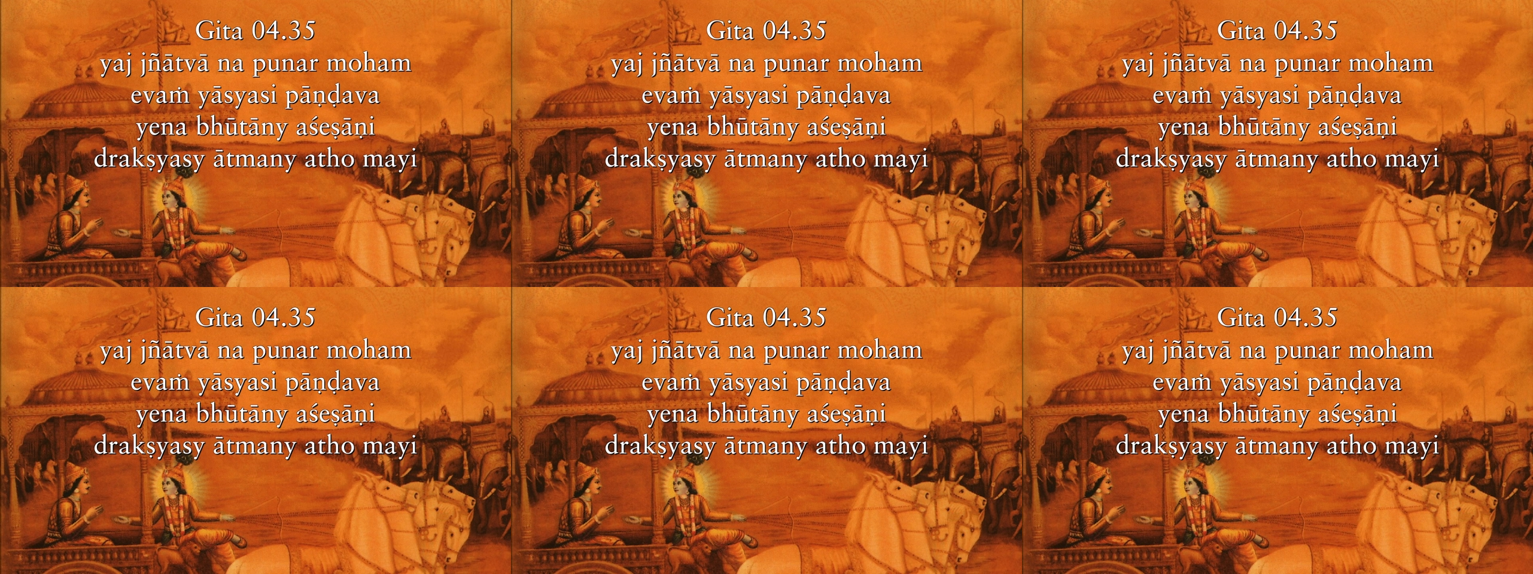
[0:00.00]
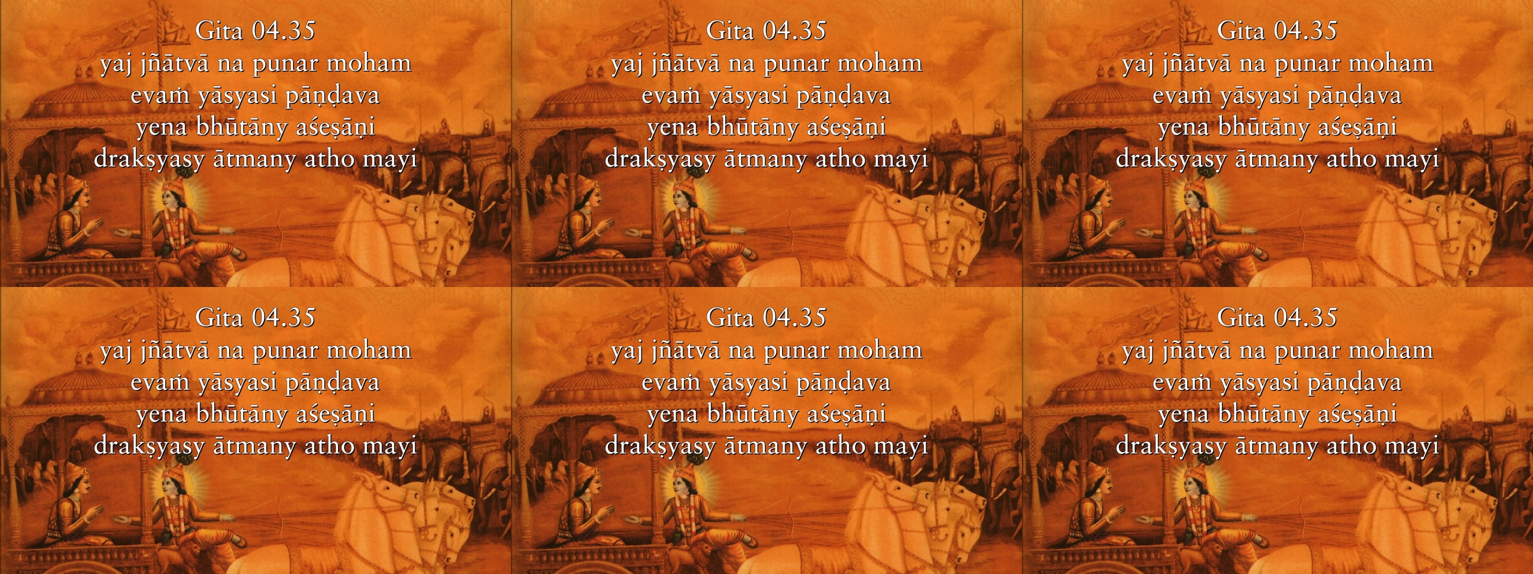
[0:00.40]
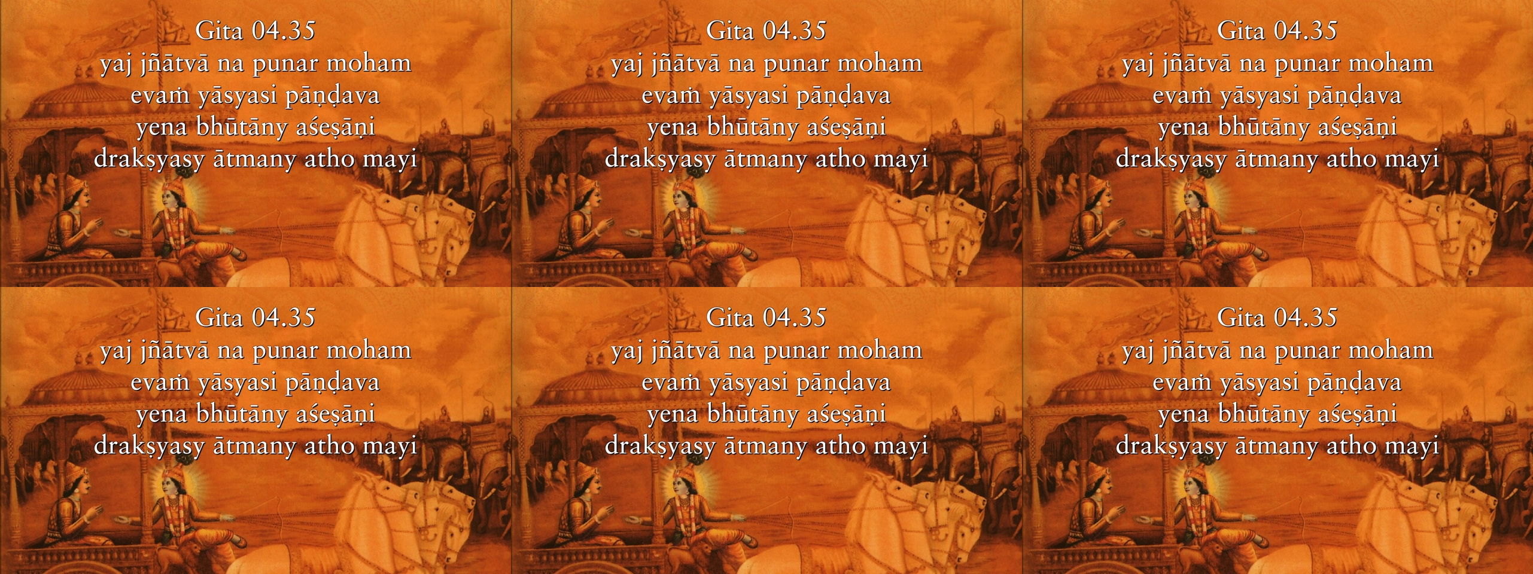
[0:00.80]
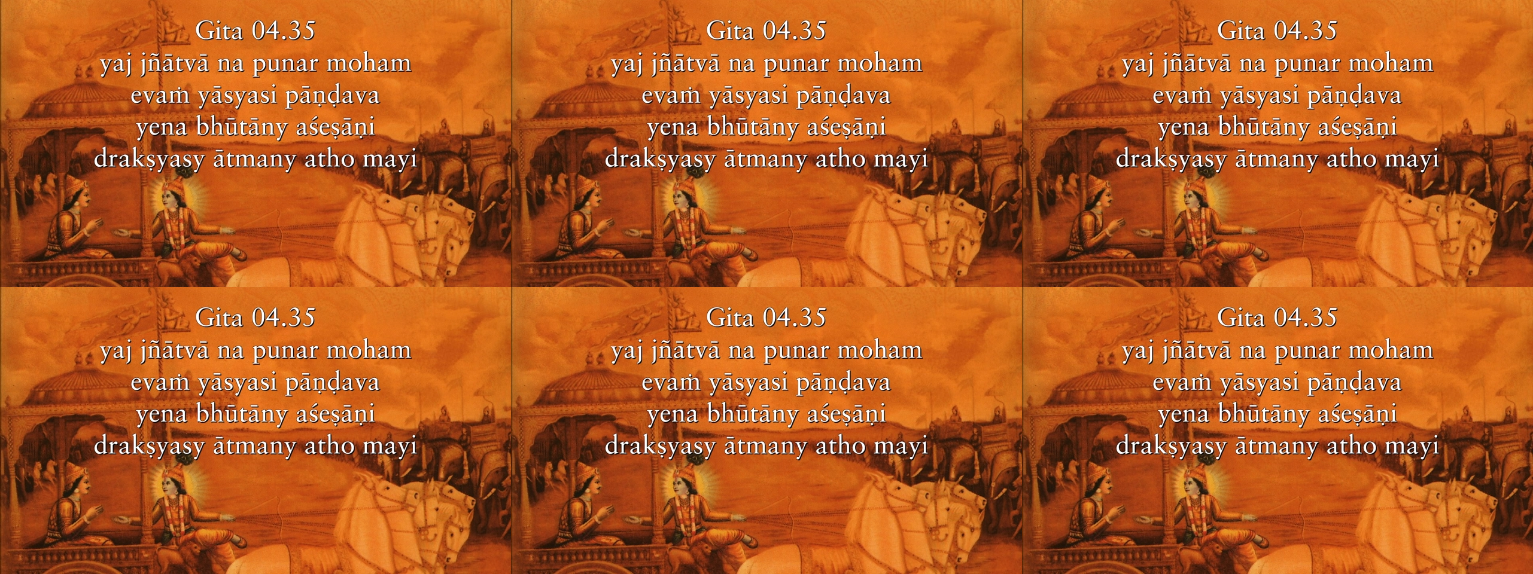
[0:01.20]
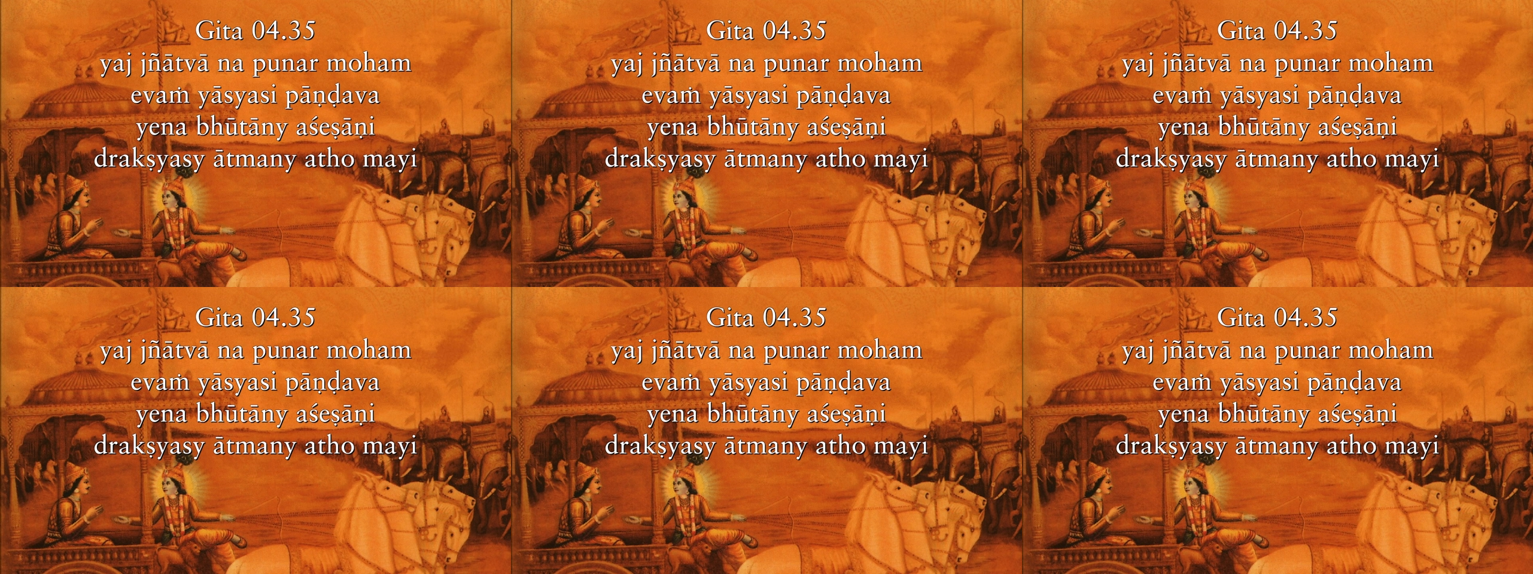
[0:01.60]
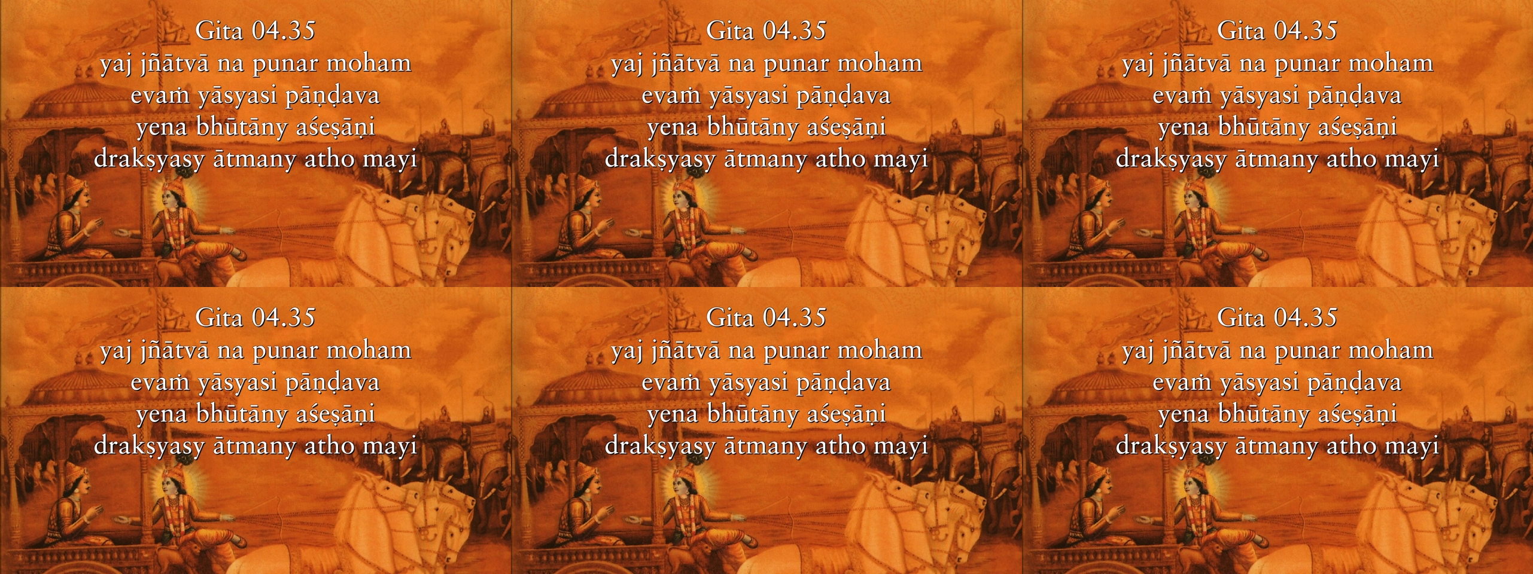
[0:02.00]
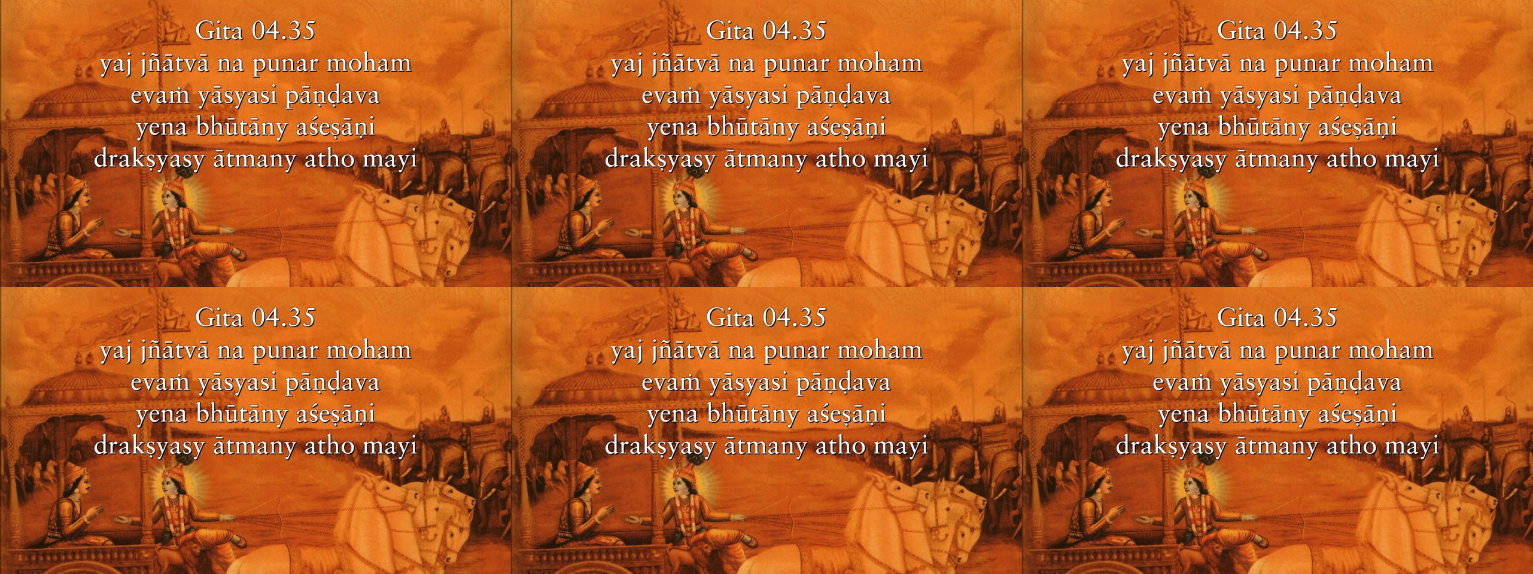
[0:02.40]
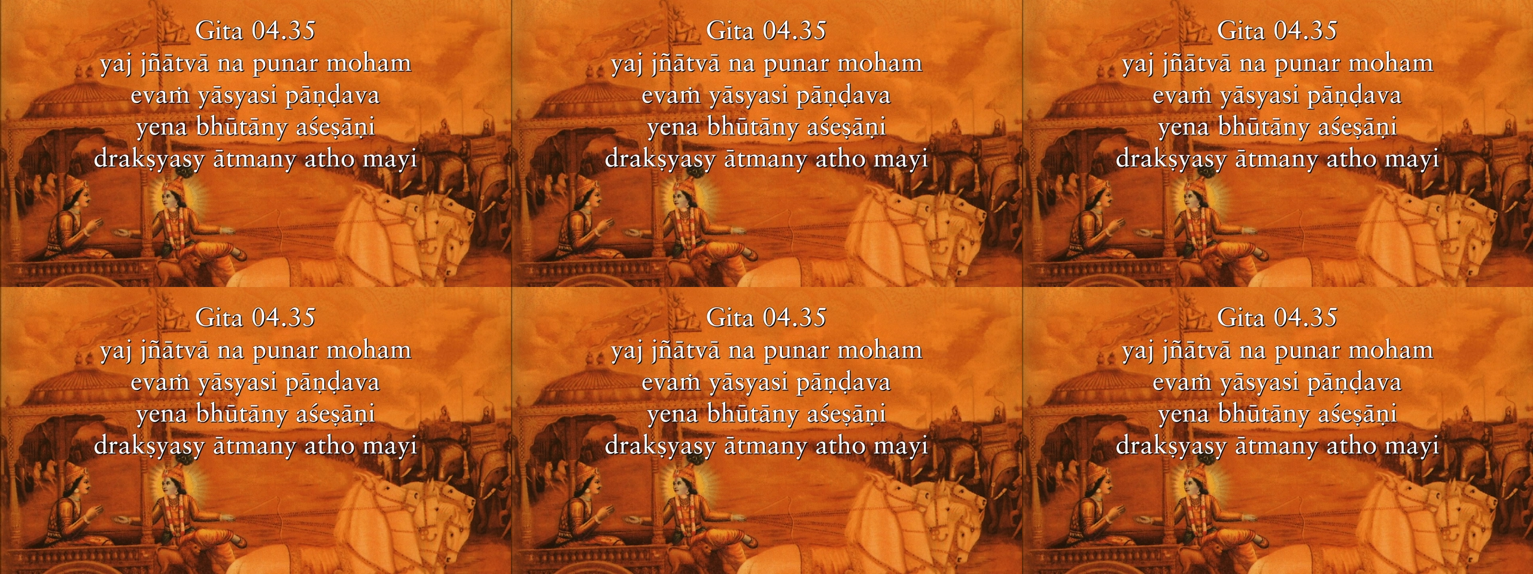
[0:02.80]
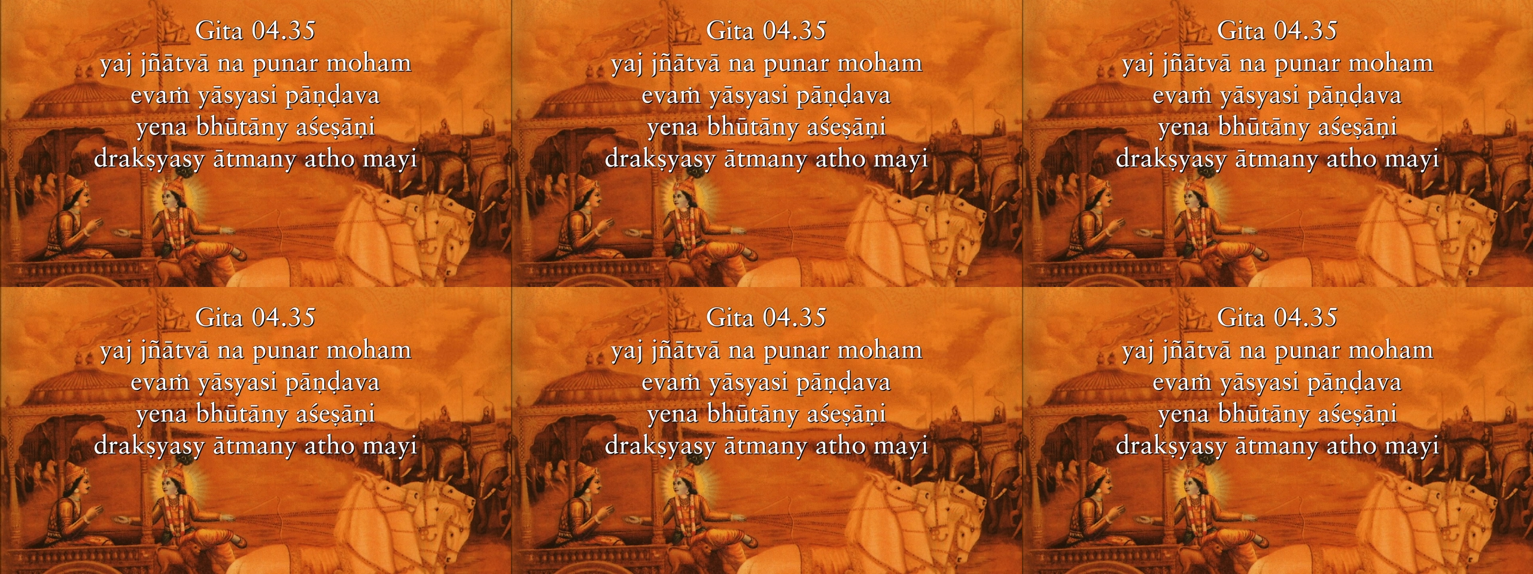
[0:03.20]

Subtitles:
(no speaker visible)